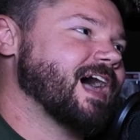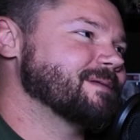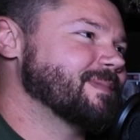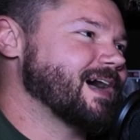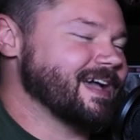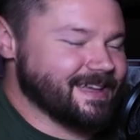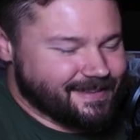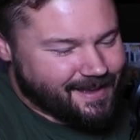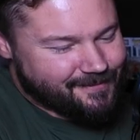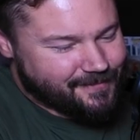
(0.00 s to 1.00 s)
got
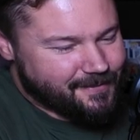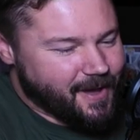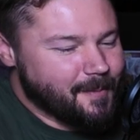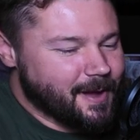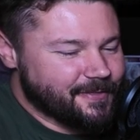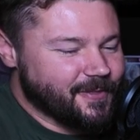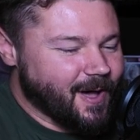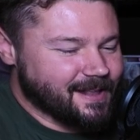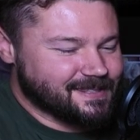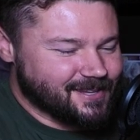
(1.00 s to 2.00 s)
my
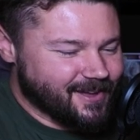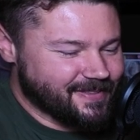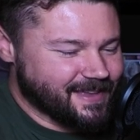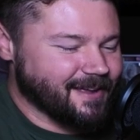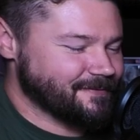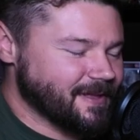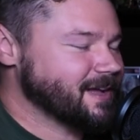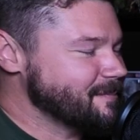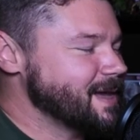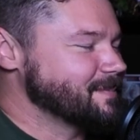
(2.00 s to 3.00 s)
thoughts on, and I feel
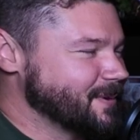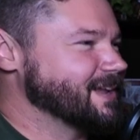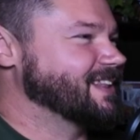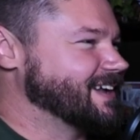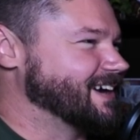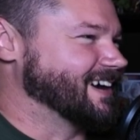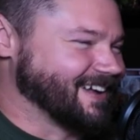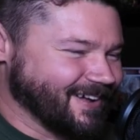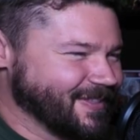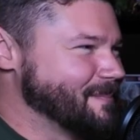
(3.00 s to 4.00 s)
like I made them pretty clear
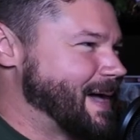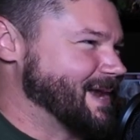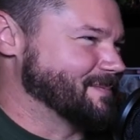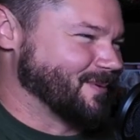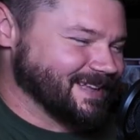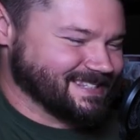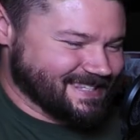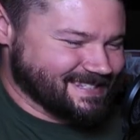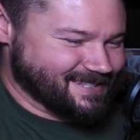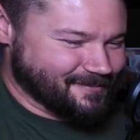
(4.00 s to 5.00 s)
on the battle point
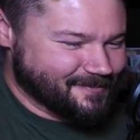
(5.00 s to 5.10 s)
system.